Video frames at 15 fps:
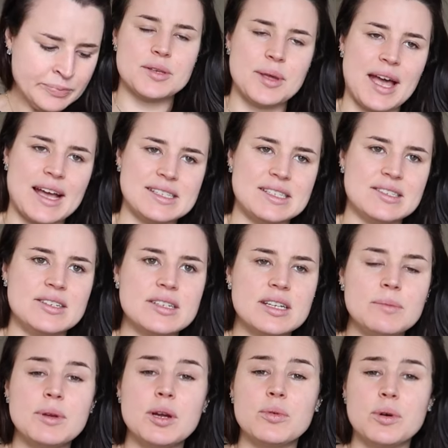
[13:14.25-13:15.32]
So yes, it's just
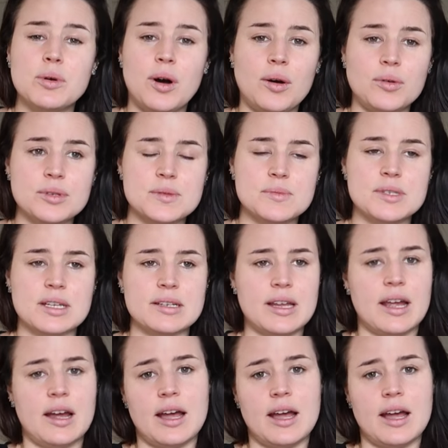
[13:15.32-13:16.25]
going to be a real wholesome Sunday.